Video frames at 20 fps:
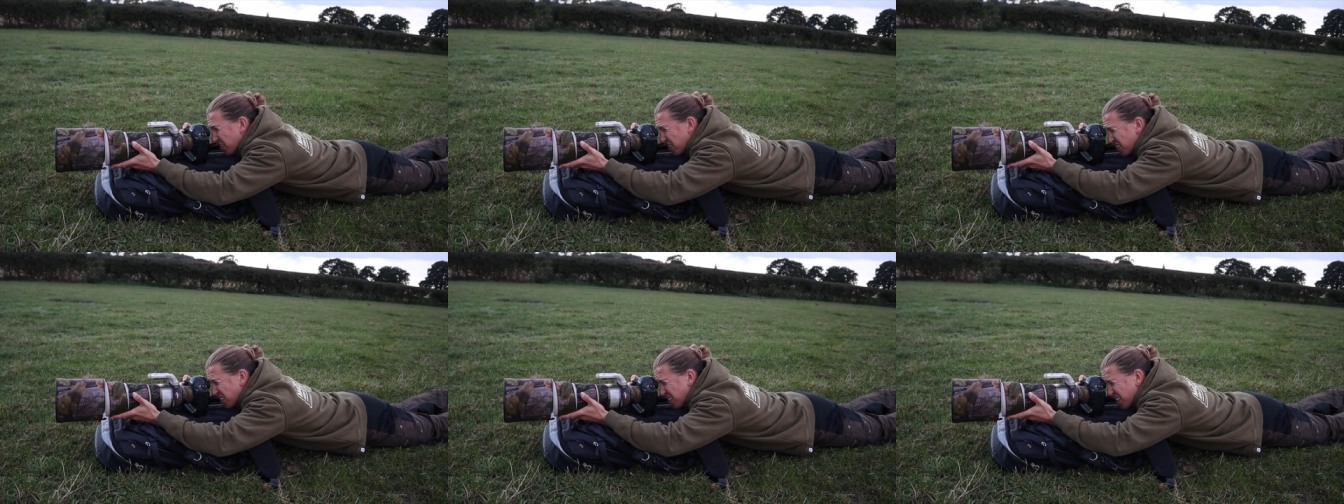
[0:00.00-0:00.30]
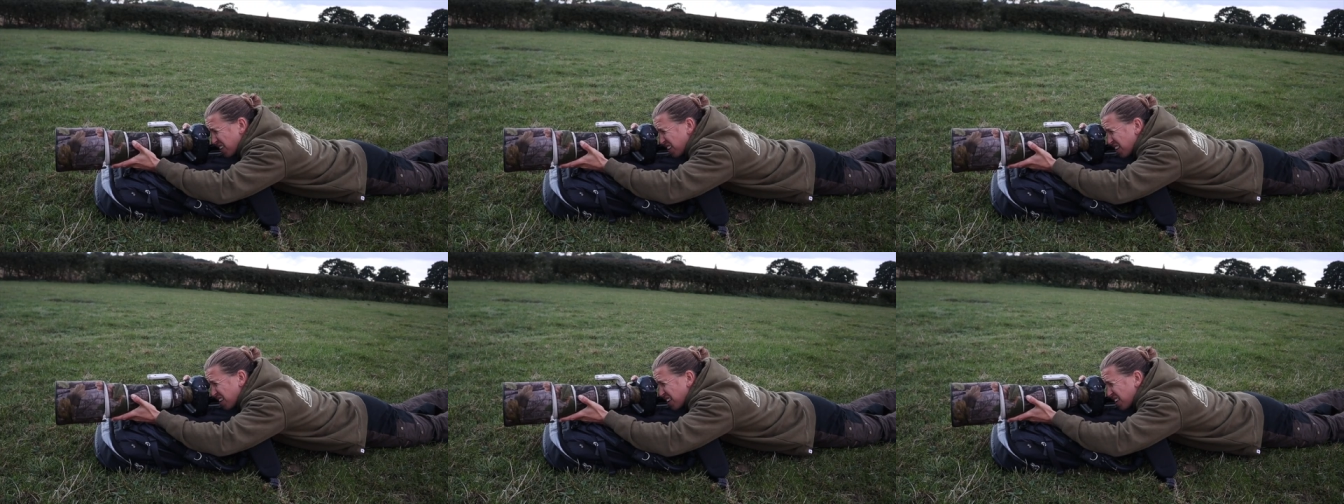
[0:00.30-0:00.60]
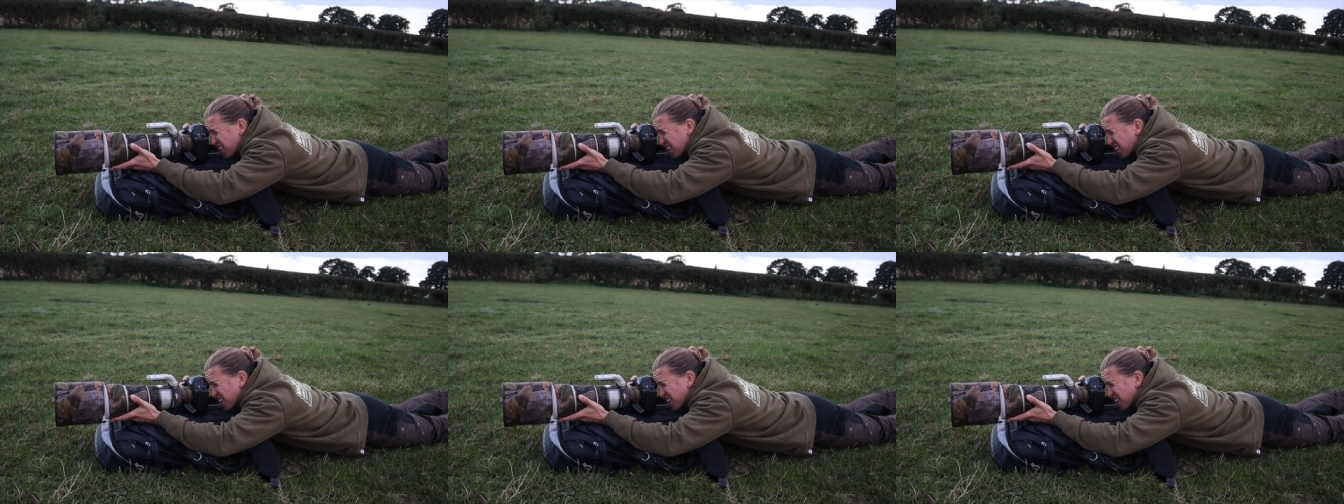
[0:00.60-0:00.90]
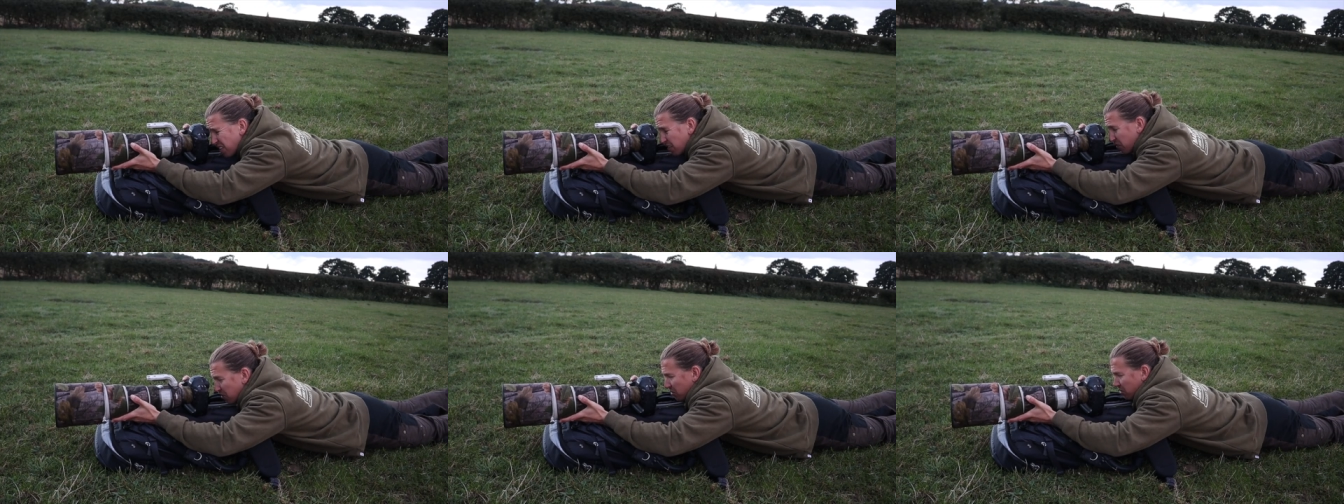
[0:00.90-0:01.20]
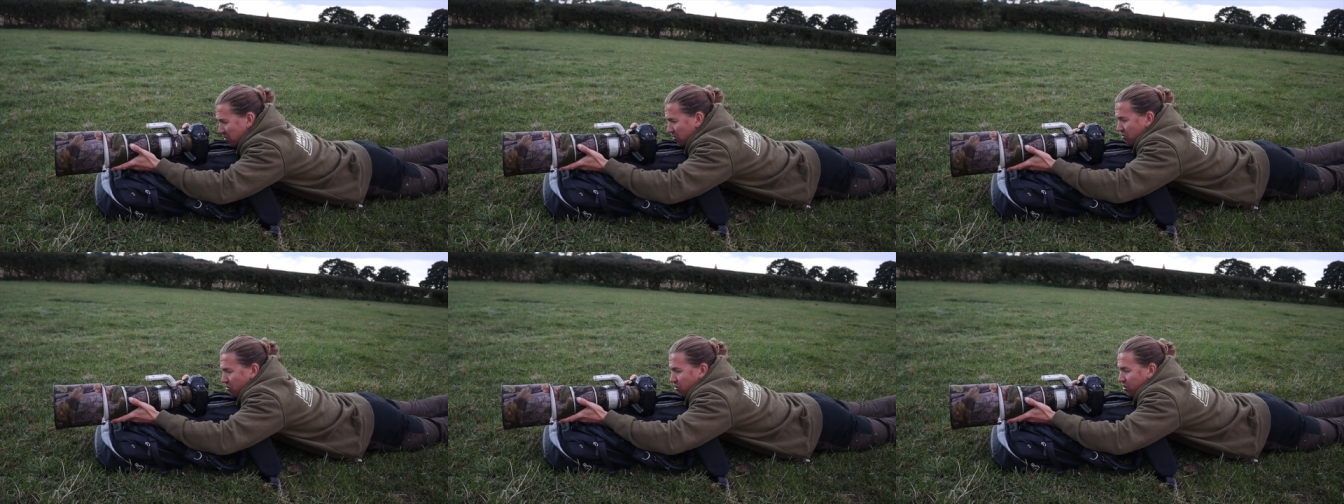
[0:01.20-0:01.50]
in the field looking
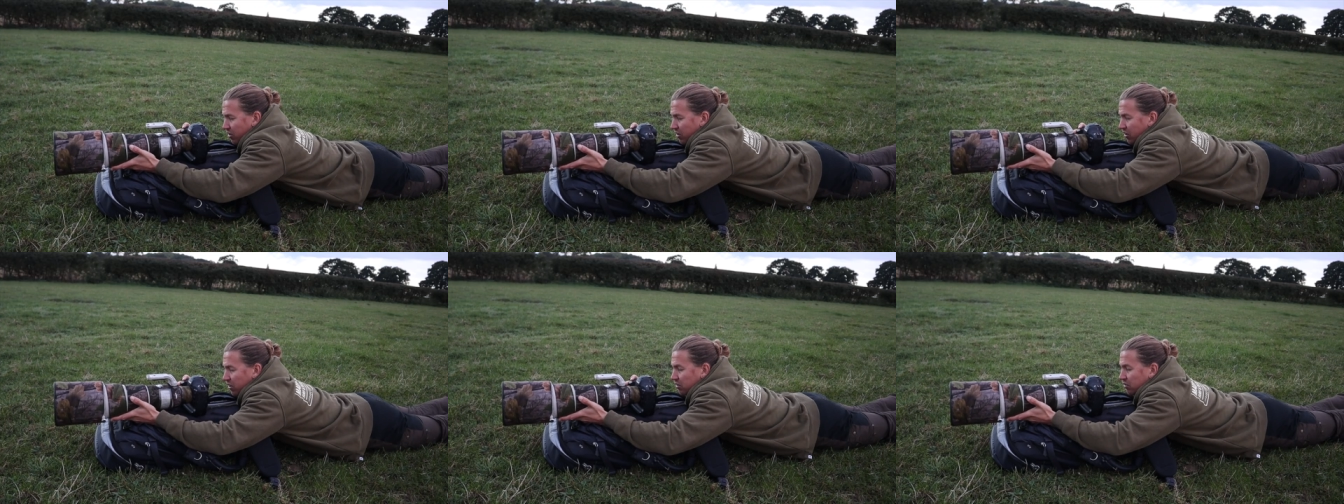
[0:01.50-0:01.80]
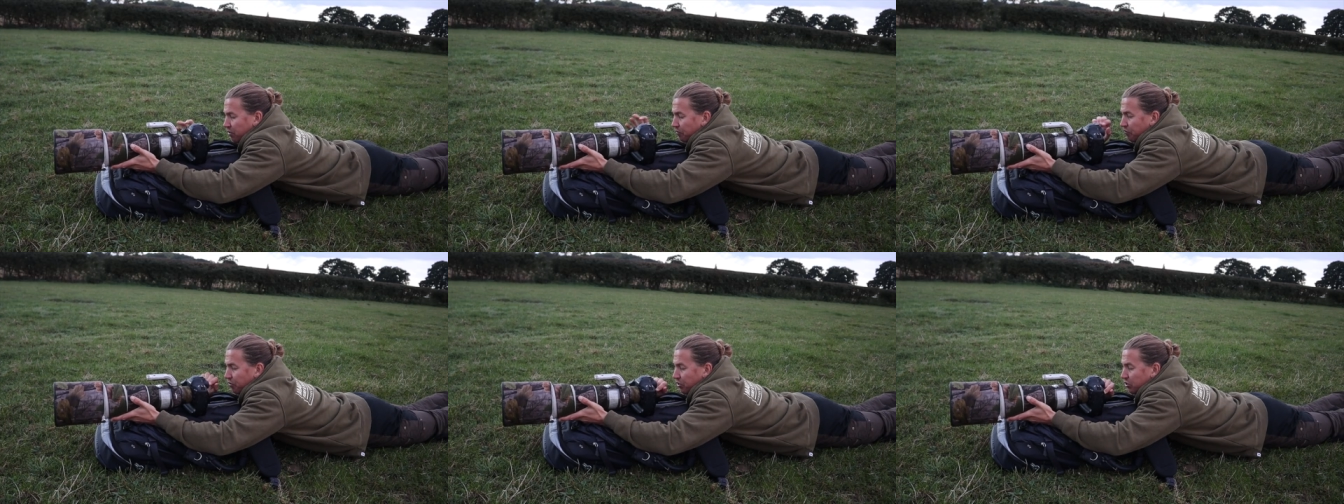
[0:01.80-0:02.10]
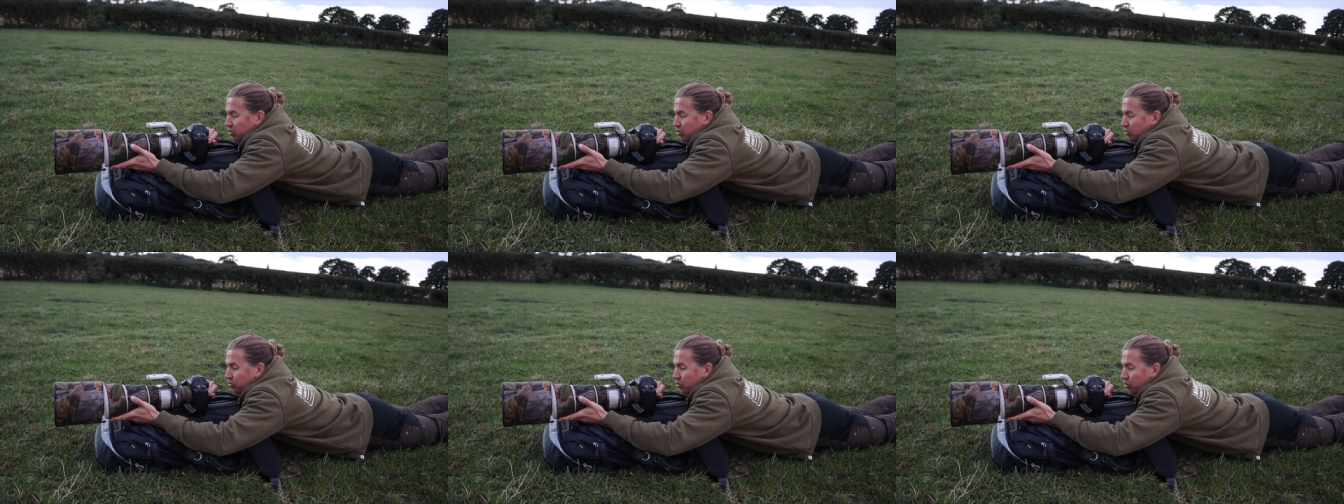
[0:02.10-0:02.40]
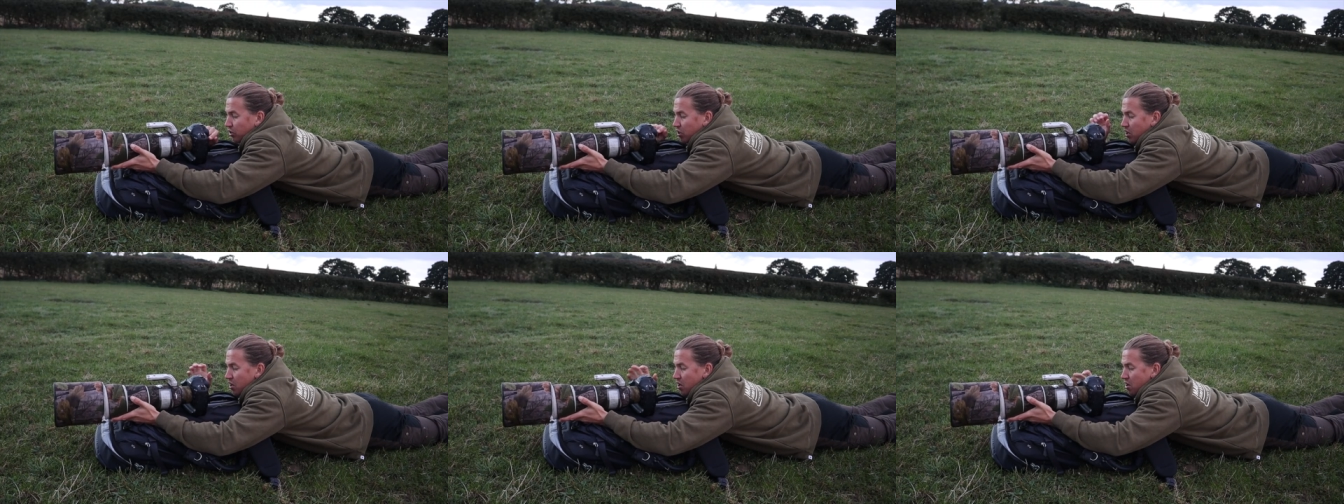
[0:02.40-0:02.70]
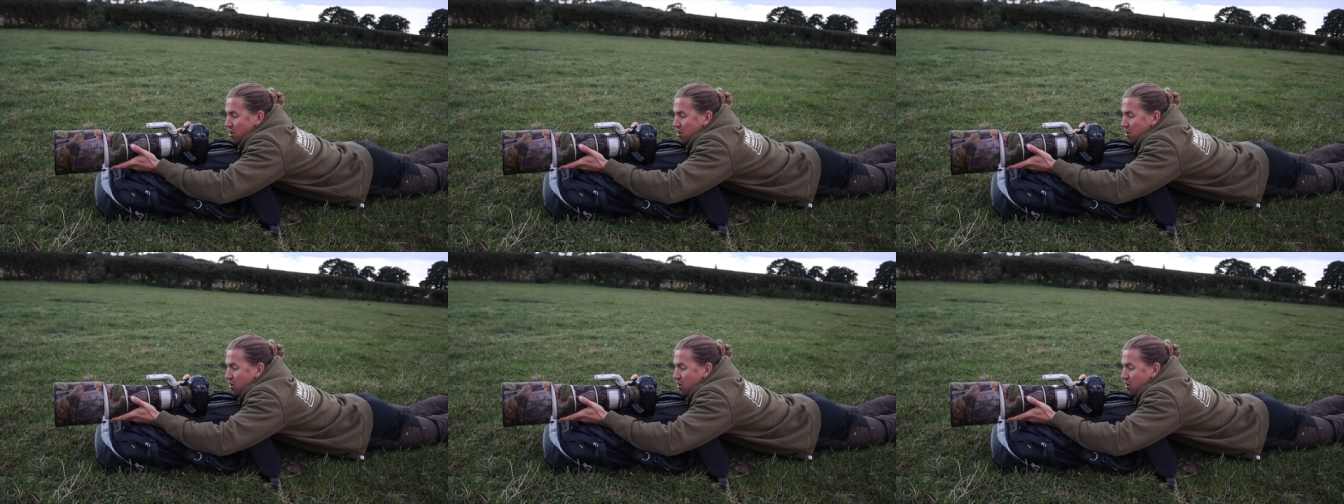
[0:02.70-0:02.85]
for and photographing wildlife.